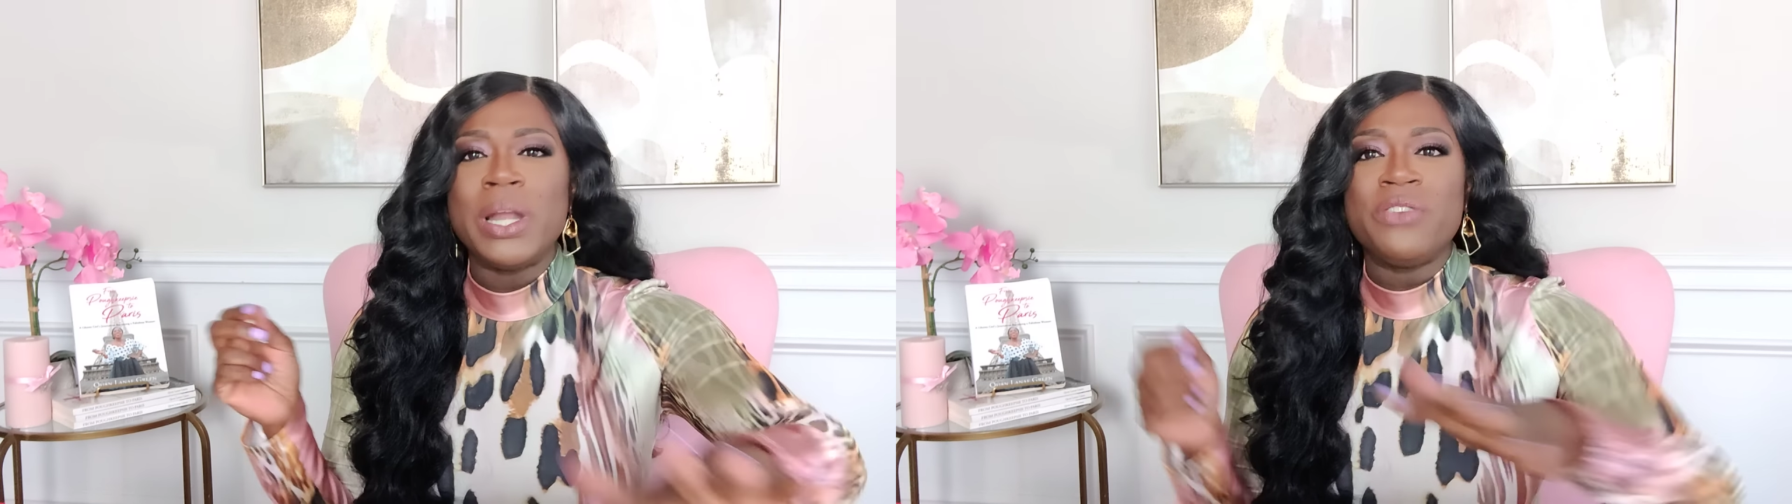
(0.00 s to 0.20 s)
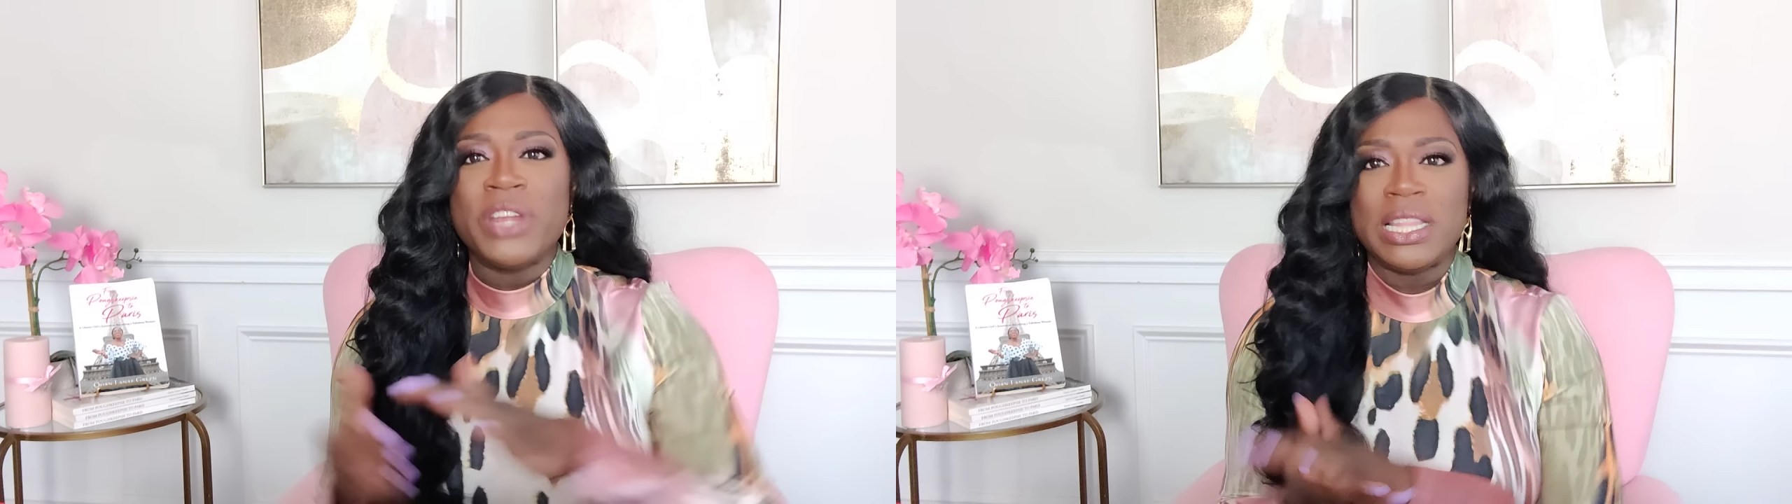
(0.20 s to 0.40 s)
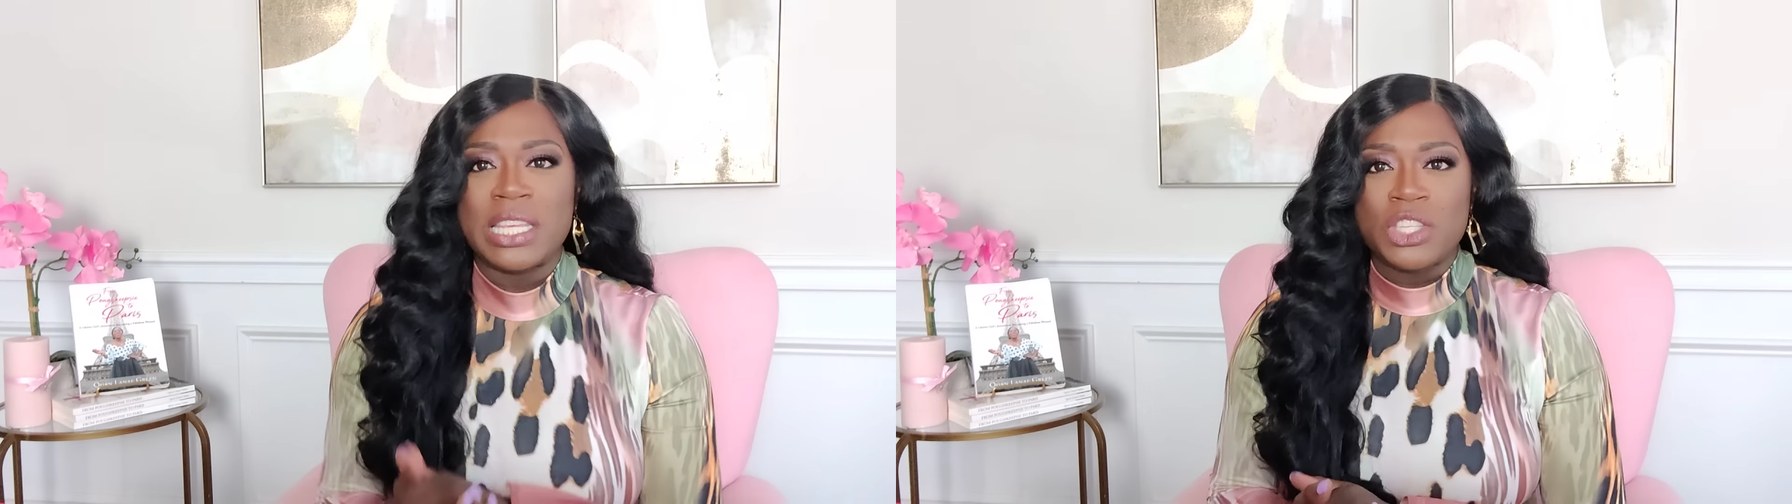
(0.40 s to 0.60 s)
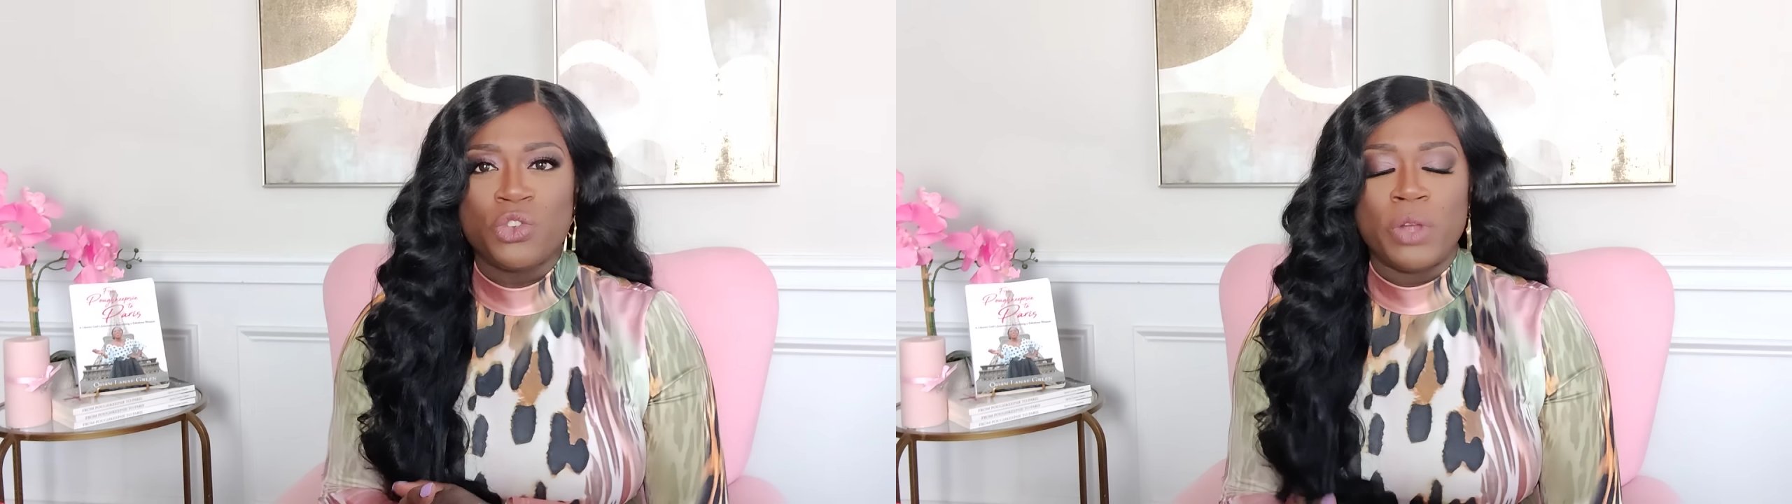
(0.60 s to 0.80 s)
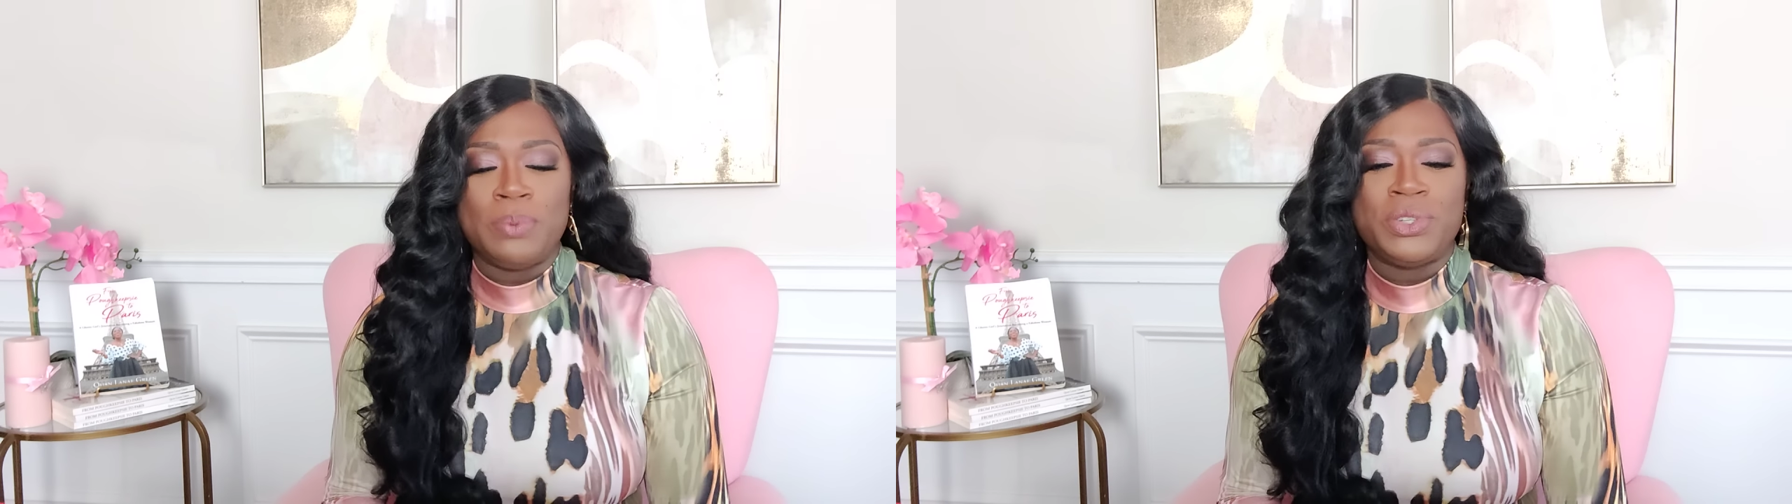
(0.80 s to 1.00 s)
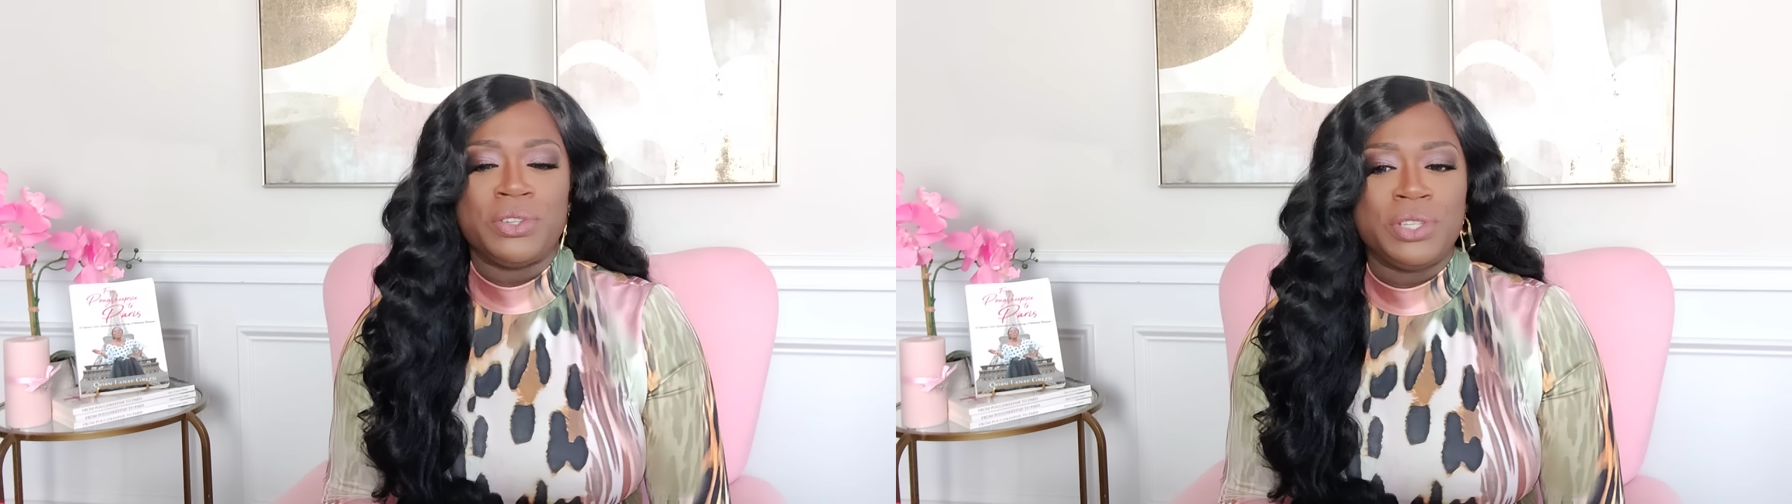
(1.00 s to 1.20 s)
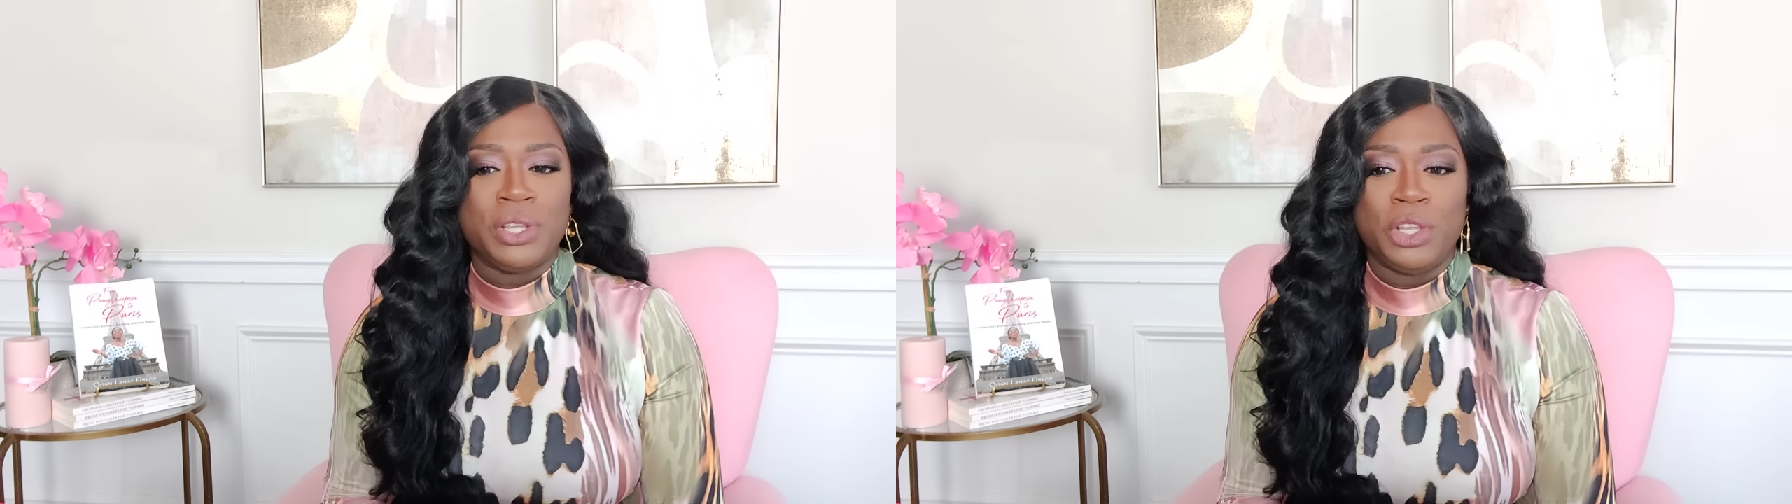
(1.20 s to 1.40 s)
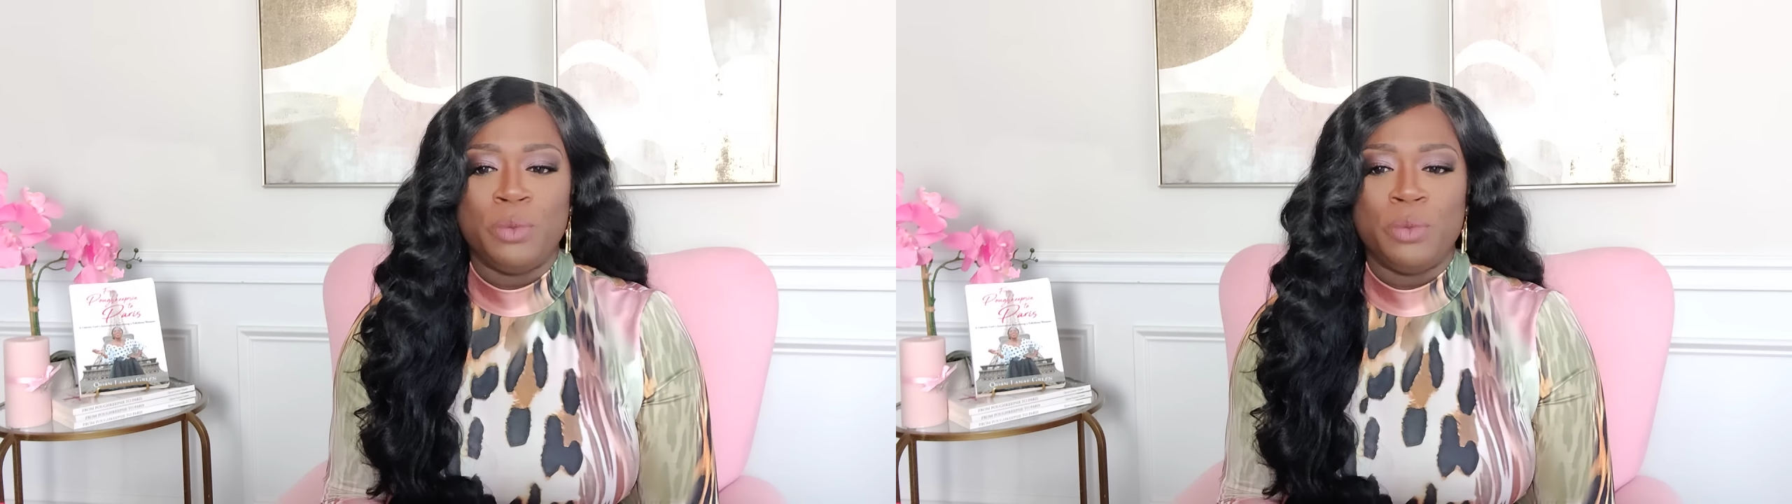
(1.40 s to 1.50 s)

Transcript: want to read this scripture to